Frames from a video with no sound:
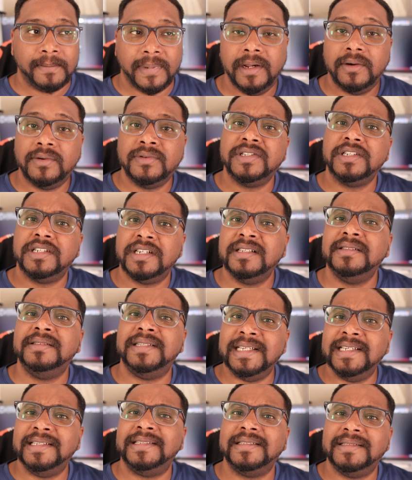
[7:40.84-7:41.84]
But it was a good,
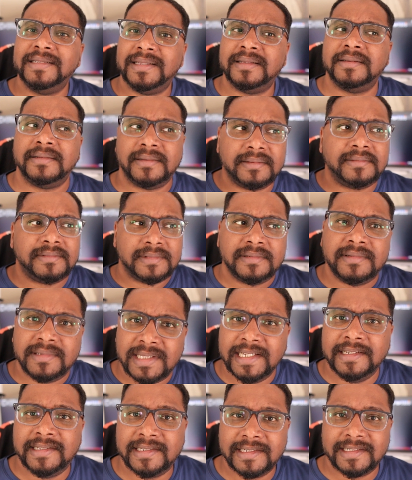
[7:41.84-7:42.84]
decent
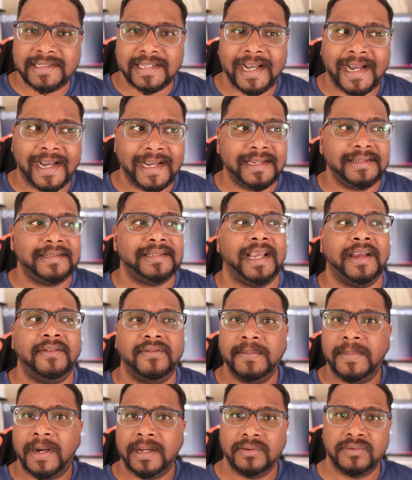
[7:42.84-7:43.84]
size.
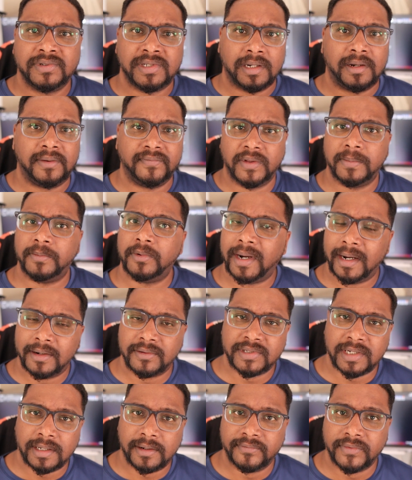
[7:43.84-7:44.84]
Everybody was comfortable. I
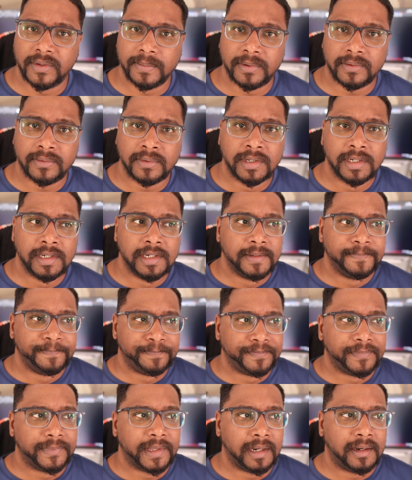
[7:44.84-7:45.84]
was comfortable.
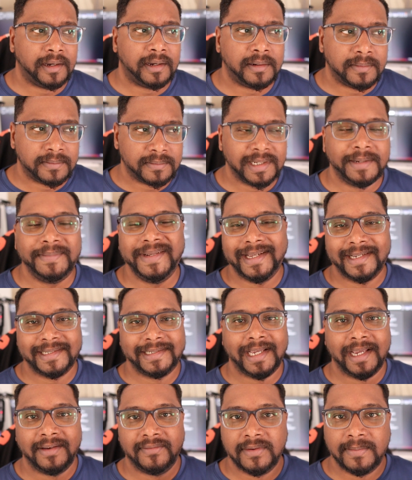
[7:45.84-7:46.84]
Let me not
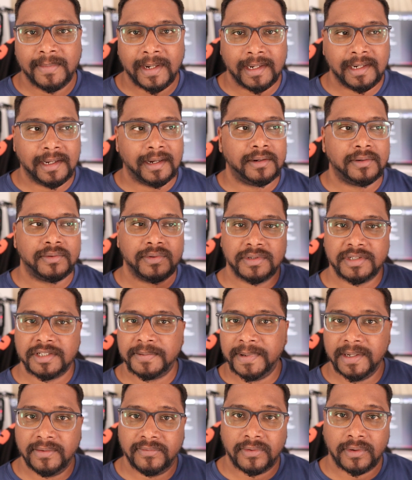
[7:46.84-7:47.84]
say everybody. I don't want to
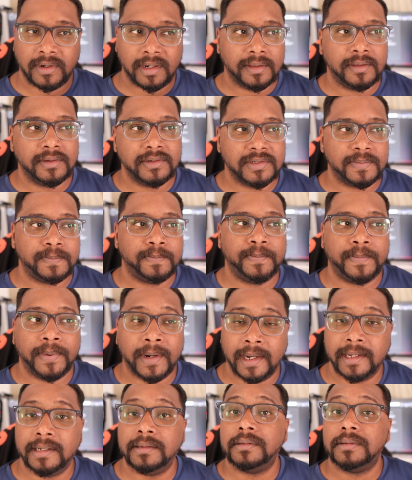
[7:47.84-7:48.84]
speak for others.
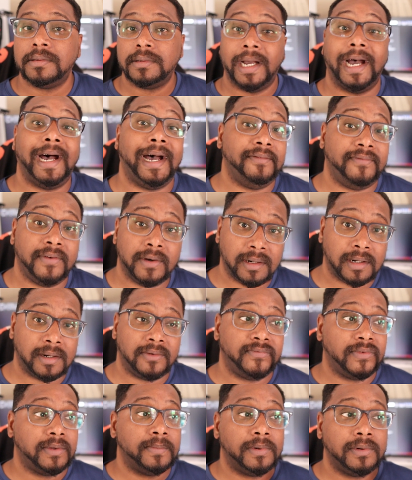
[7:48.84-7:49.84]
But I felt
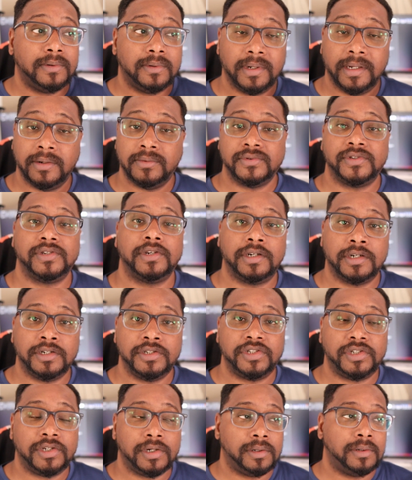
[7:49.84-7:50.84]
comfortable. It was a
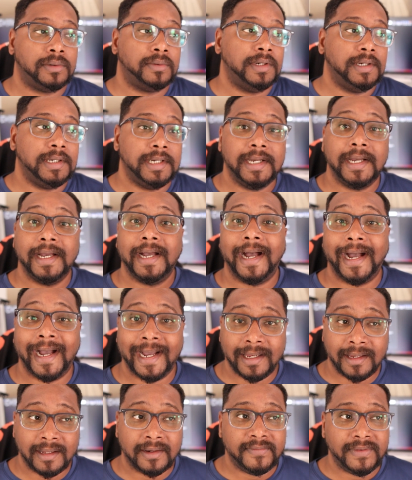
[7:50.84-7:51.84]
good show.
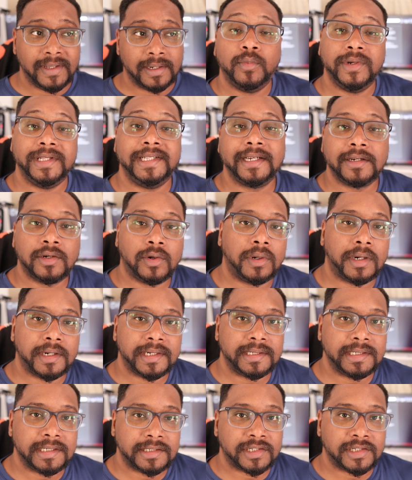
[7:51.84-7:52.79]
I loved it. We did go on an